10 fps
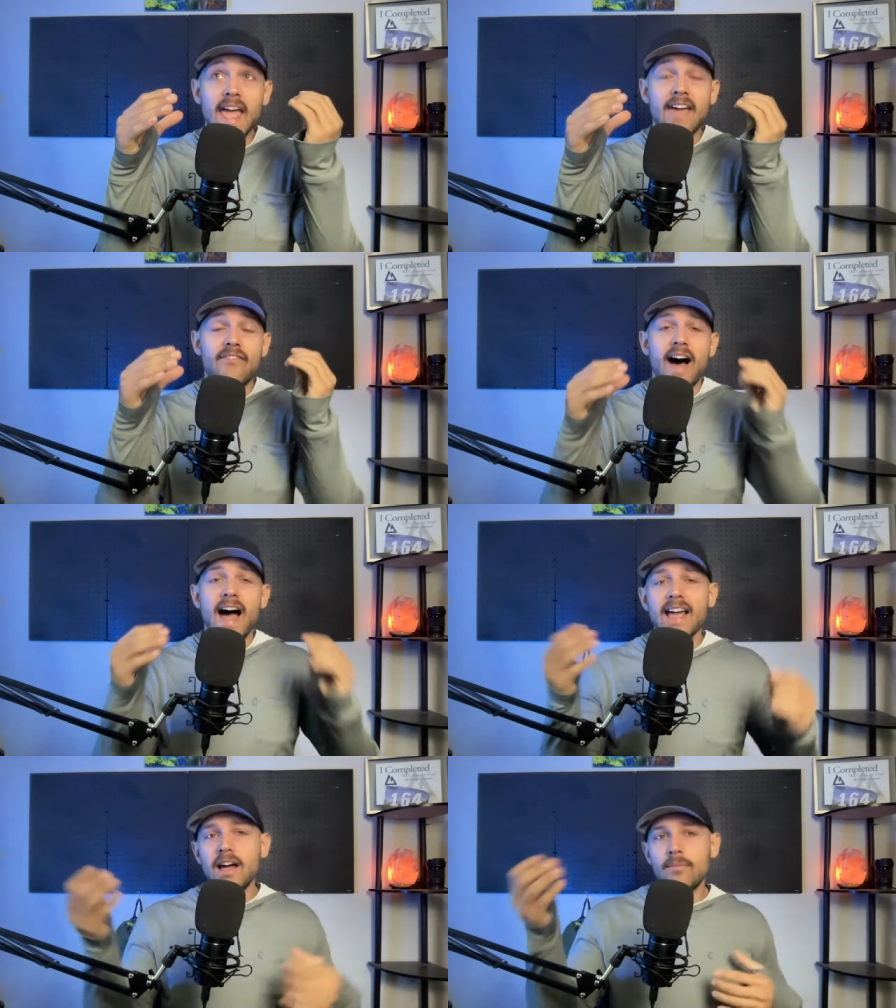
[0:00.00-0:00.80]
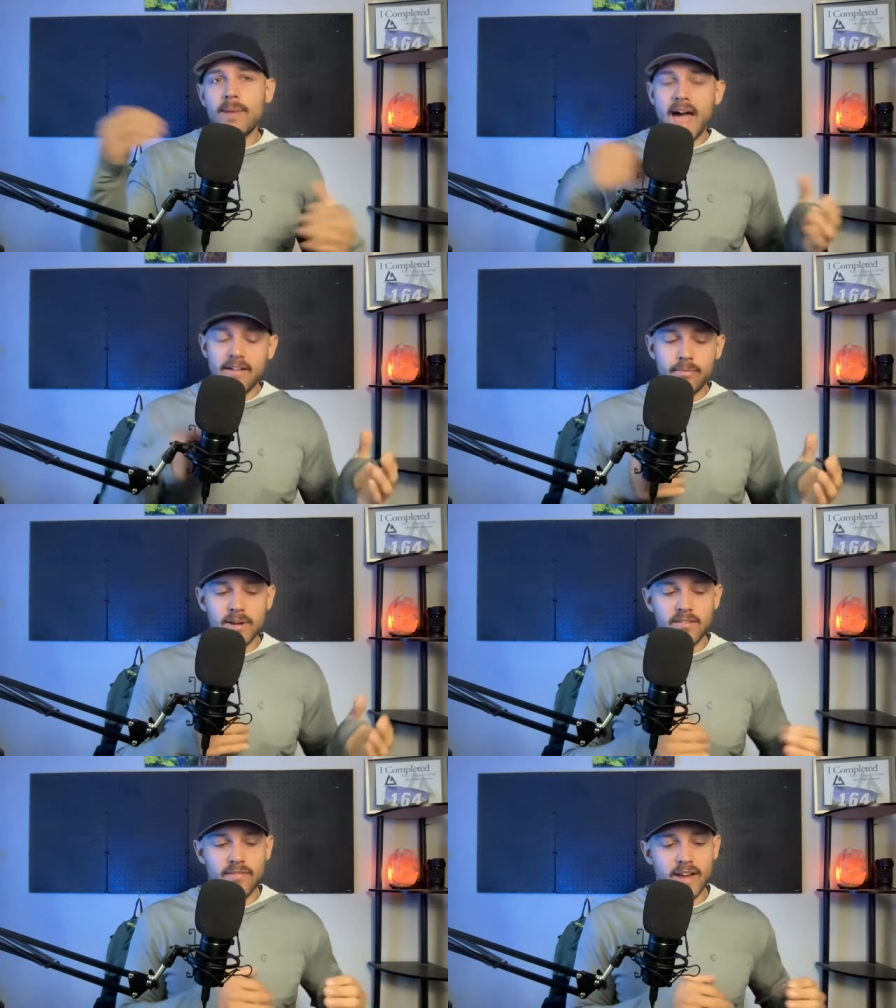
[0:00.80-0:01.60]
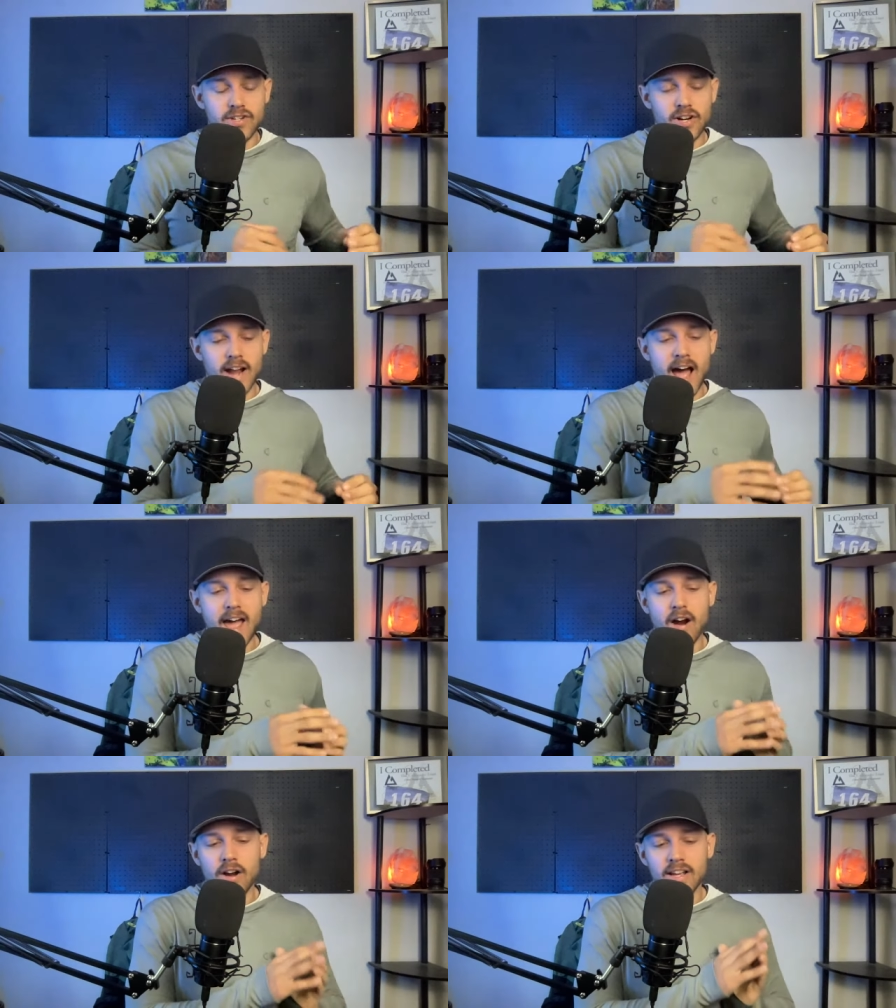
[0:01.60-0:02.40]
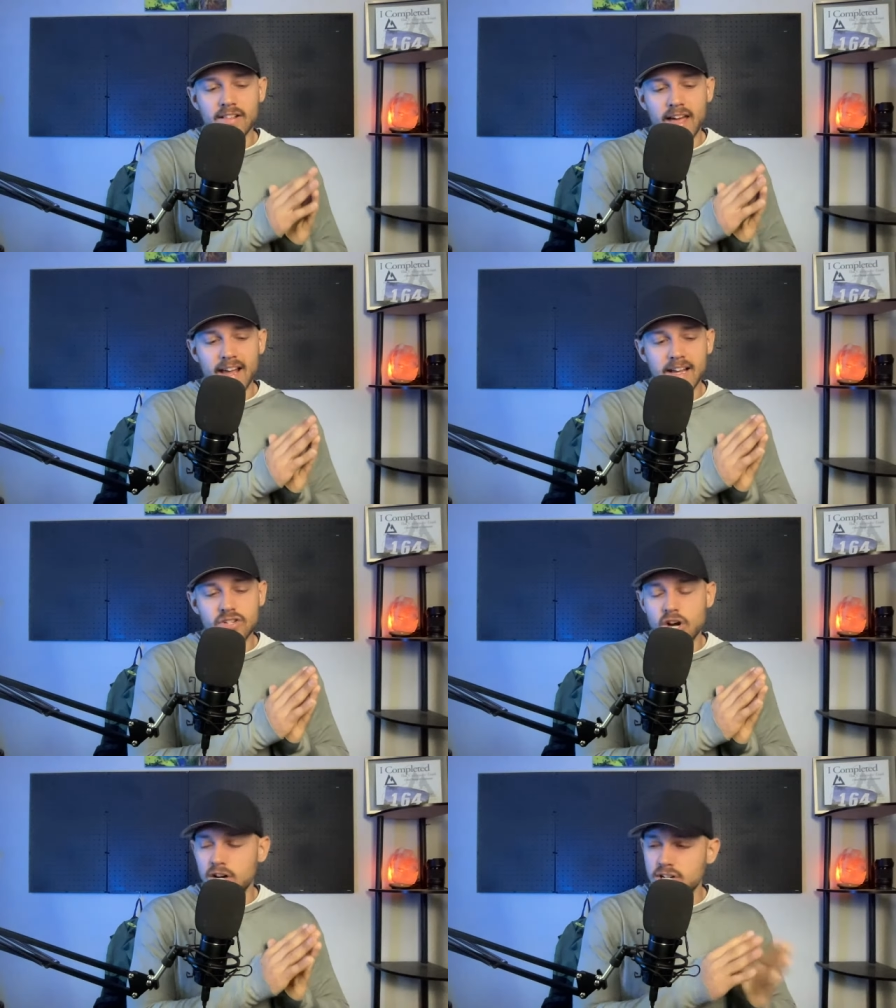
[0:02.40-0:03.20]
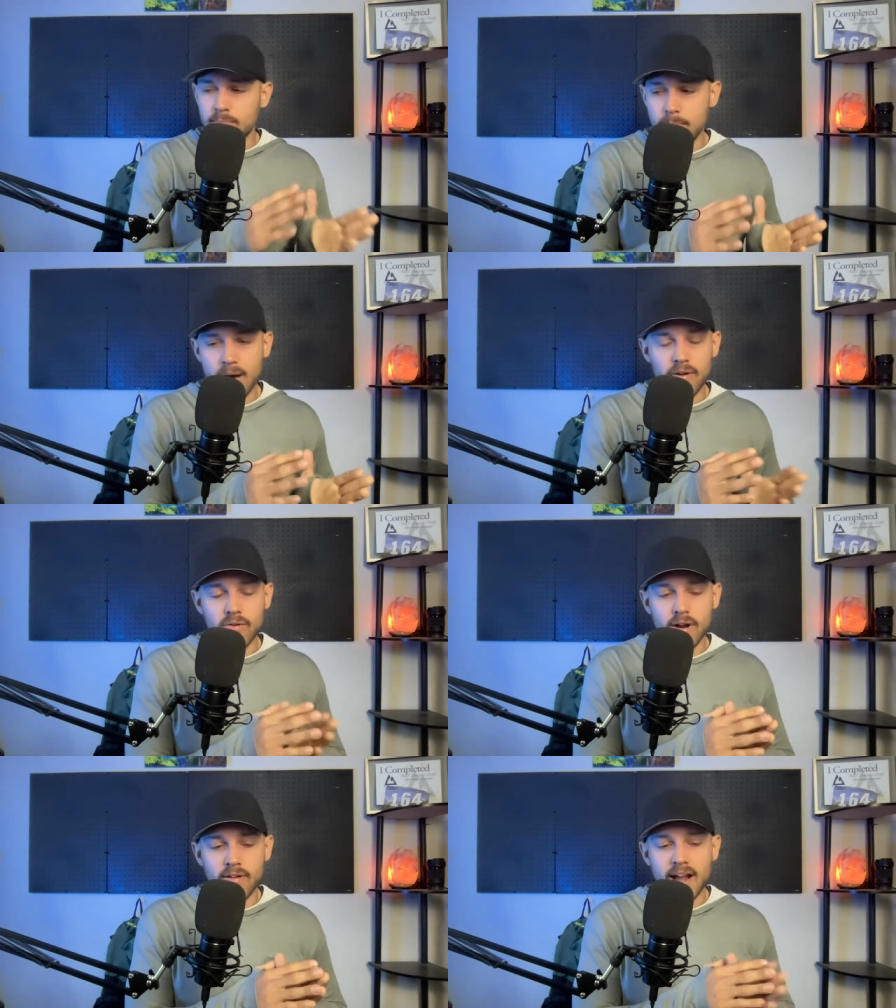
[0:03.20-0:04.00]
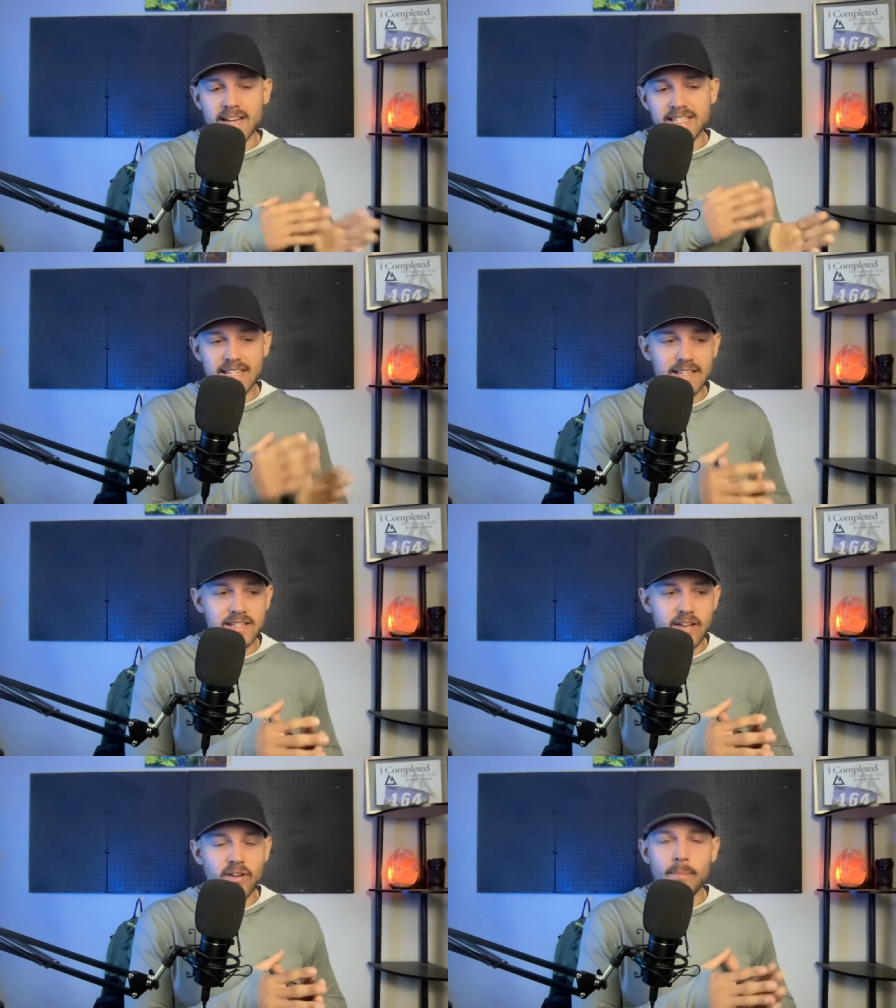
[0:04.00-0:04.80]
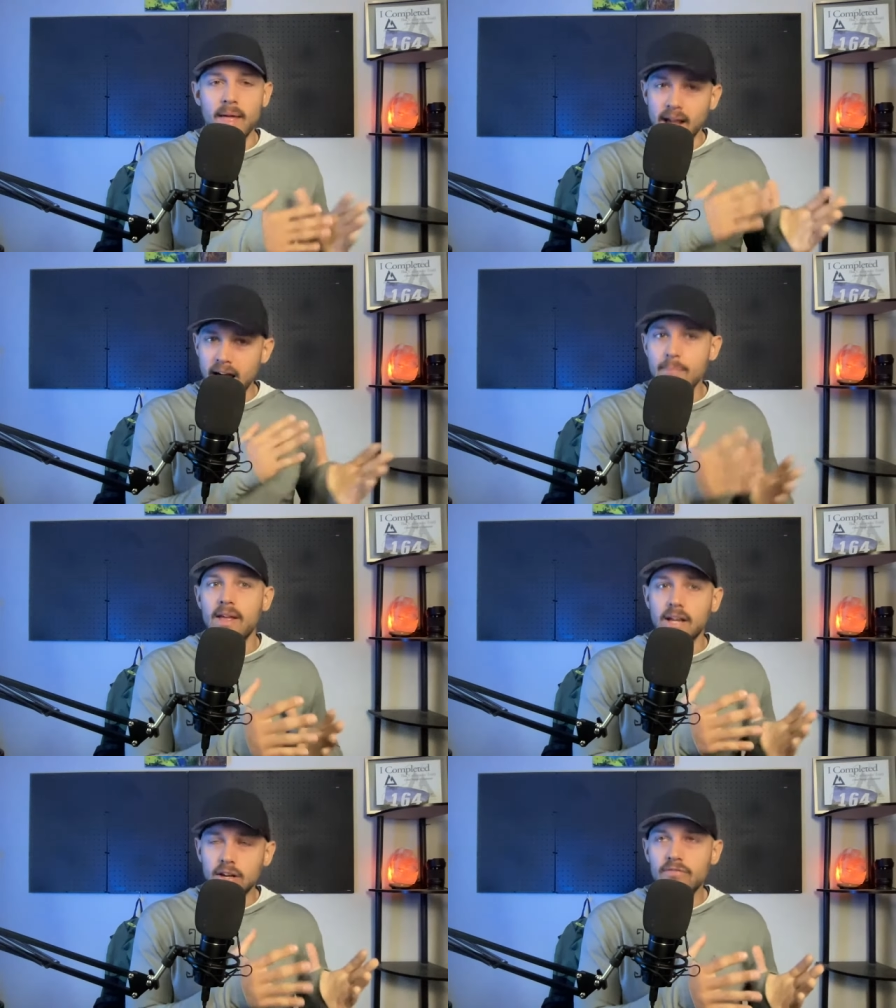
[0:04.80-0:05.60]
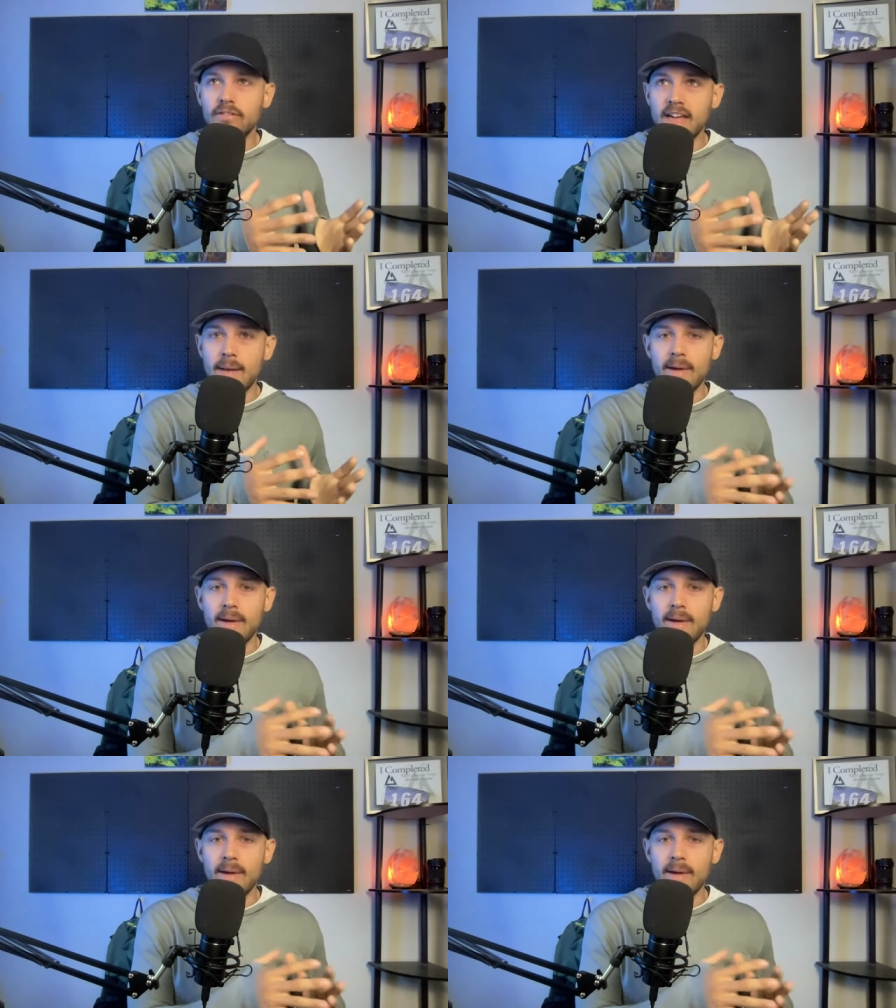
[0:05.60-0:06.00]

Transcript: if I come back from an adventure and I already like charged up a mountain or whatever, and I see this stuff and I'm like, I'm like, good for them.